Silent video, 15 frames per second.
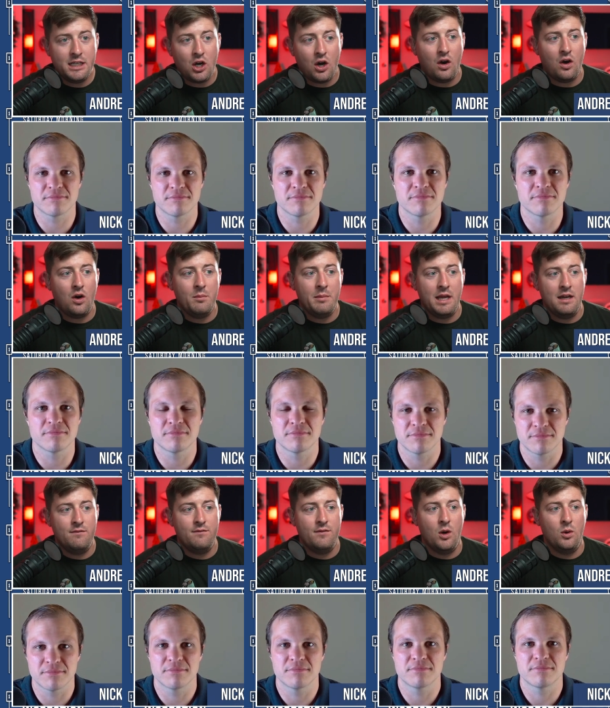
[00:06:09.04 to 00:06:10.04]
Speaker 1: calm, and
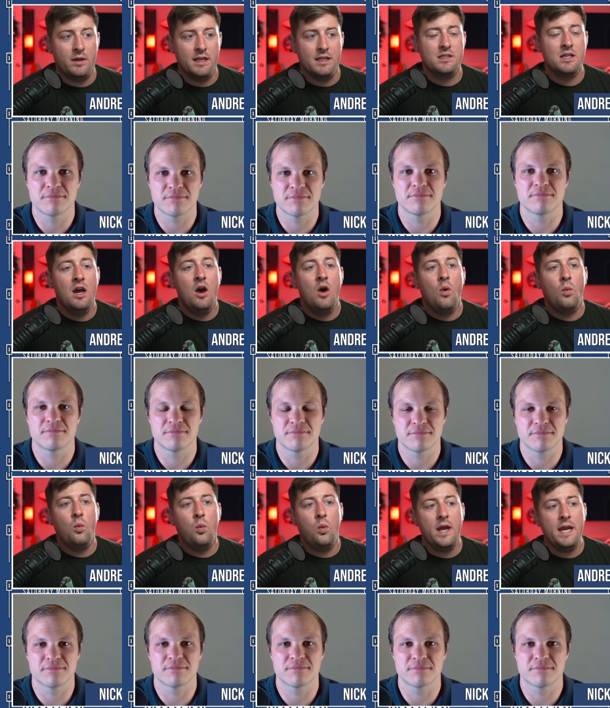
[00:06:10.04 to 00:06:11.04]
focus
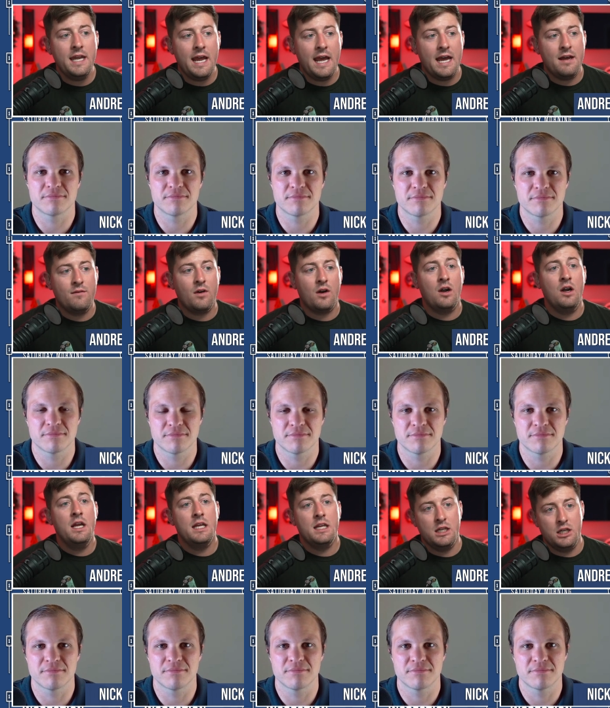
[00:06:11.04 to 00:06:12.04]
whenever
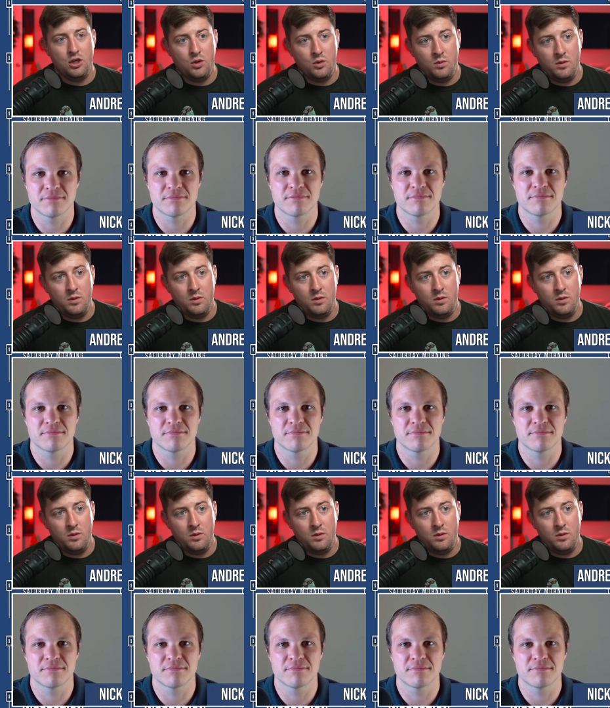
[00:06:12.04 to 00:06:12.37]
you